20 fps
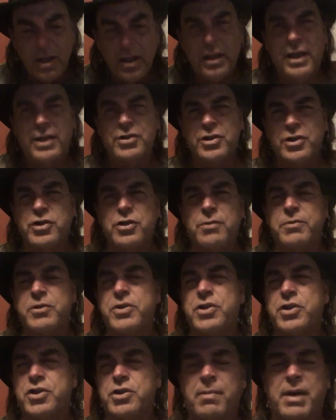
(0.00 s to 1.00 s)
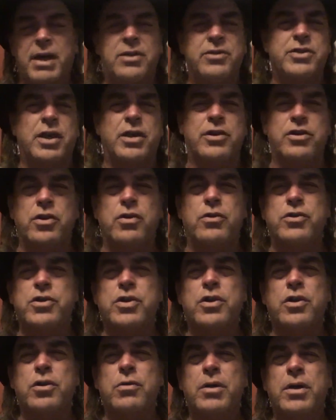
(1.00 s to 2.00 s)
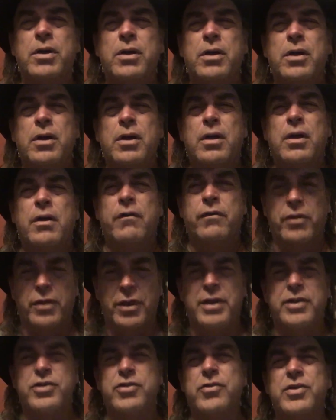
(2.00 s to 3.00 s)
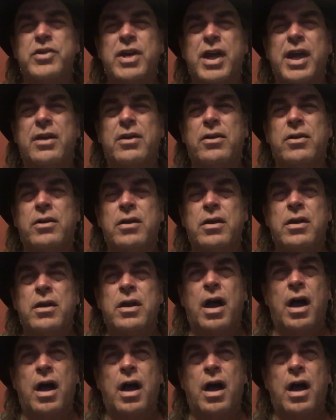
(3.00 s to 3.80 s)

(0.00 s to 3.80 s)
Legend of the Superstition Mountains on YouTube for the History Channel.